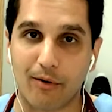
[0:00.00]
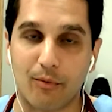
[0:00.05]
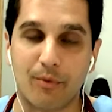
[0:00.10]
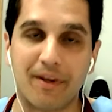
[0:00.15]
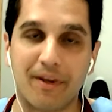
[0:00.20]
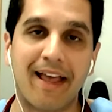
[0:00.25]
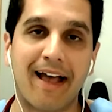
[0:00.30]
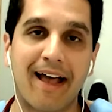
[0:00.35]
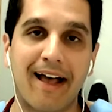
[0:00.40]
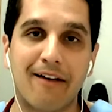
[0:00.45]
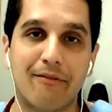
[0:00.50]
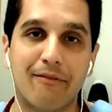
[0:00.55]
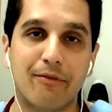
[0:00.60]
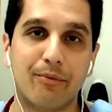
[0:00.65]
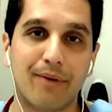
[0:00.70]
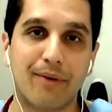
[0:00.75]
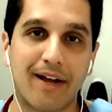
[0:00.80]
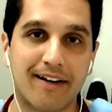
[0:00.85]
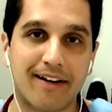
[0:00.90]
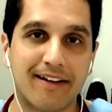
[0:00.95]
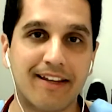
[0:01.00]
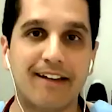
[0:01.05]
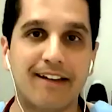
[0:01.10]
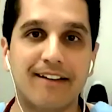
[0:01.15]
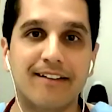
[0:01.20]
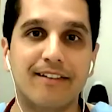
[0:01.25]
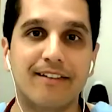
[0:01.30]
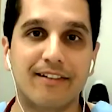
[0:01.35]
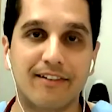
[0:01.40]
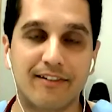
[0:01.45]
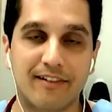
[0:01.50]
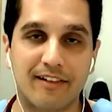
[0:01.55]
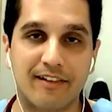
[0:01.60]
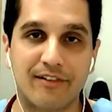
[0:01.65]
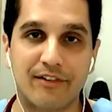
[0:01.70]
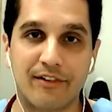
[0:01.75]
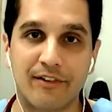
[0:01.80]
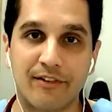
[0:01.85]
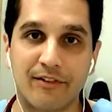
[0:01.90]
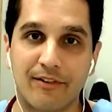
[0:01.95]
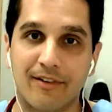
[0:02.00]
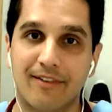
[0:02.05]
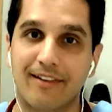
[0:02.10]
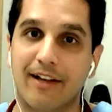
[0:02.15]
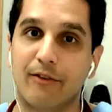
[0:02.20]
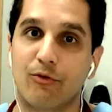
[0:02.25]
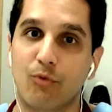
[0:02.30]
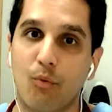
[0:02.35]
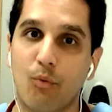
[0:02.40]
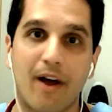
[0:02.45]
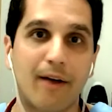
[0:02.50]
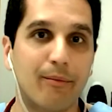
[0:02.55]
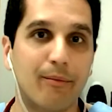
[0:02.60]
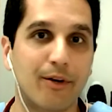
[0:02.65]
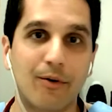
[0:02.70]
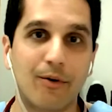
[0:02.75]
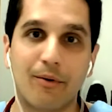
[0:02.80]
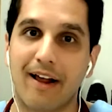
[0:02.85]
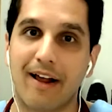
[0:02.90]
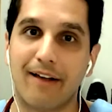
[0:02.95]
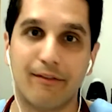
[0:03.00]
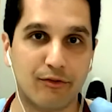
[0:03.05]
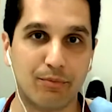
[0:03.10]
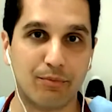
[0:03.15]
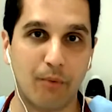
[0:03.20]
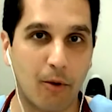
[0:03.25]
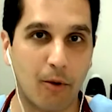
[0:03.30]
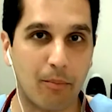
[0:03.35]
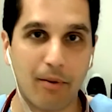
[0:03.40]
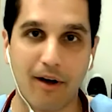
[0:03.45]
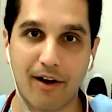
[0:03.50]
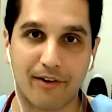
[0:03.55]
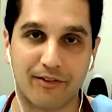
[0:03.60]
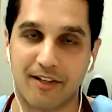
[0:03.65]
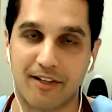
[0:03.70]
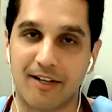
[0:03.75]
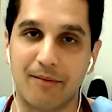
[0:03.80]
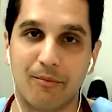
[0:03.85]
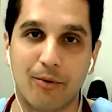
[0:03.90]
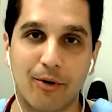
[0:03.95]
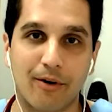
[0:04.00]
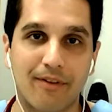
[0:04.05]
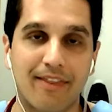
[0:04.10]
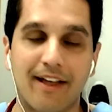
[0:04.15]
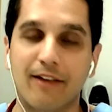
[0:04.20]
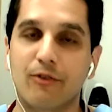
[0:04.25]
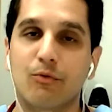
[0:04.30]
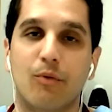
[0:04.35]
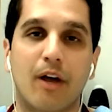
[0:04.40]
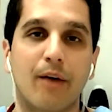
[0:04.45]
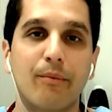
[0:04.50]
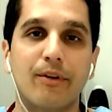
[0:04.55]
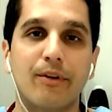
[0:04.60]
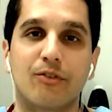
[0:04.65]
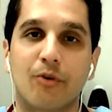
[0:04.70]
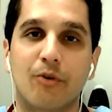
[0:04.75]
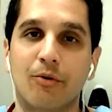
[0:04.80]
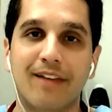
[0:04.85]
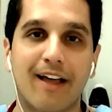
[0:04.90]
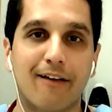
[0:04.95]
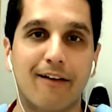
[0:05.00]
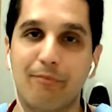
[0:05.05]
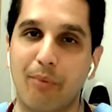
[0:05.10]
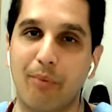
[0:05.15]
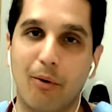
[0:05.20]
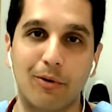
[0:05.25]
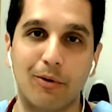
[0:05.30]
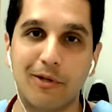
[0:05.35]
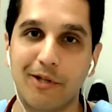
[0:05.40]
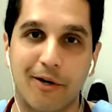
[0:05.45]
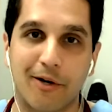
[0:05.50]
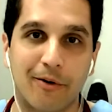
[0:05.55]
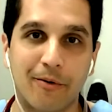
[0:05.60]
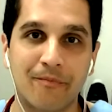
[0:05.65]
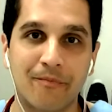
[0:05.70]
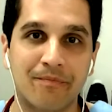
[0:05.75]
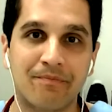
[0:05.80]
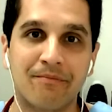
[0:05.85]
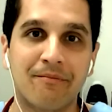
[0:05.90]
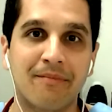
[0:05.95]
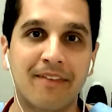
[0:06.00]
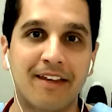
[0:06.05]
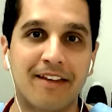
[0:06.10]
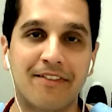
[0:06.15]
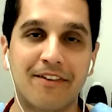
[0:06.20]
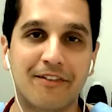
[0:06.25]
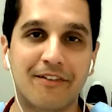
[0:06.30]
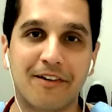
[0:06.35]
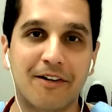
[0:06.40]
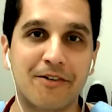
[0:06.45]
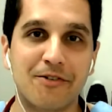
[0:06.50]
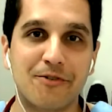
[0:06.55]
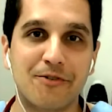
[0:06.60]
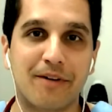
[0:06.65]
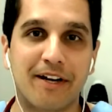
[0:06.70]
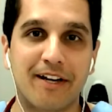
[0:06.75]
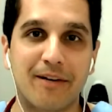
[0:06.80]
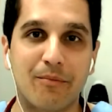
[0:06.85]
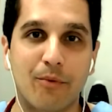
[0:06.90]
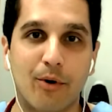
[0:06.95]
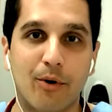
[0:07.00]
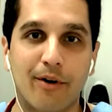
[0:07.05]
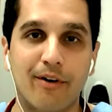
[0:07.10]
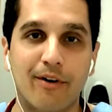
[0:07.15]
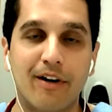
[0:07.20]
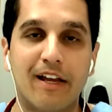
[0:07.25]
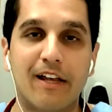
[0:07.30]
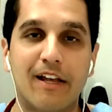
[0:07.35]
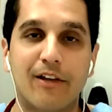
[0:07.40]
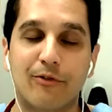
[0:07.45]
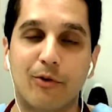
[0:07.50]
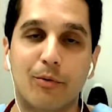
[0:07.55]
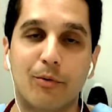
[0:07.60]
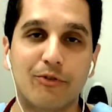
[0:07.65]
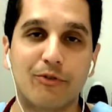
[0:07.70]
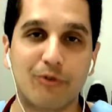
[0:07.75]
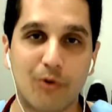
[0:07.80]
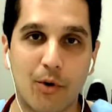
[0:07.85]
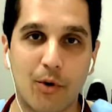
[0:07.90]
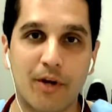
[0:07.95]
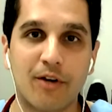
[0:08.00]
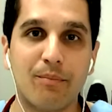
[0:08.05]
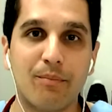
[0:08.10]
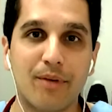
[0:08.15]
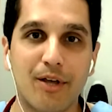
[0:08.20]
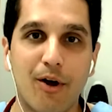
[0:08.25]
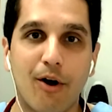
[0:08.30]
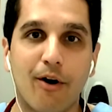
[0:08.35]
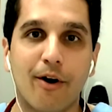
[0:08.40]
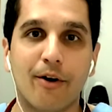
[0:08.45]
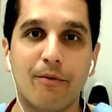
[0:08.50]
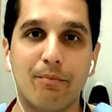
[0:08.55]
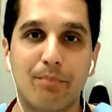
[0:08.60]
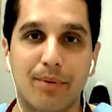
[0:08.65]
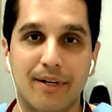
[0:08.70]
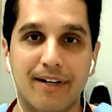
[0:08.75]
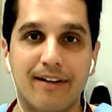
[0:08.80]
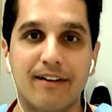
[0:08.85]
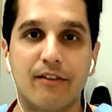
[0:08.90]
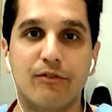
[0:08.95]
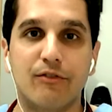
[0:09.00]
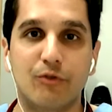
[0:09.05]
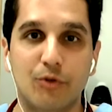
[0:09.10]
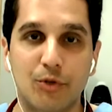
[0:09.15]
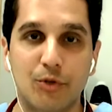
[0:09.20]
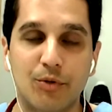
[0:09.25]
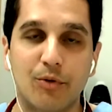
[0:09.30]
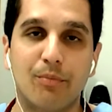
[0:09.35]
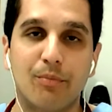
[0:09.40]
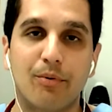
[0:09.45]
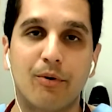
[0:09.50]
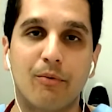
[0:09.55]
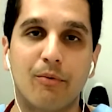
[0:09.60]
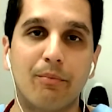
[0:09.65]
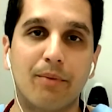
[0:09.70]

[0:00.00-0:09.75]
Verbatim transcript: We have eradicated diseases. That's why we don't have smallpox anymore. That's why we don't have polio in this country anymore. So it's going to be hard, but it is doable.